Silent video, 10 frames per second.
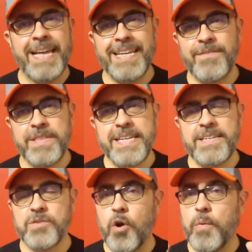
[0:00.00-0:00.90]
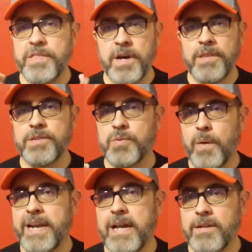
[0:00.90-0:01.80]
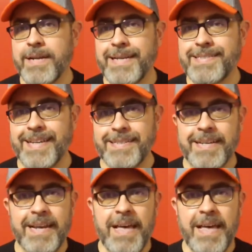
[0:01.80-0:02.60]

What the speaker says: any of these or with other $20 headsets,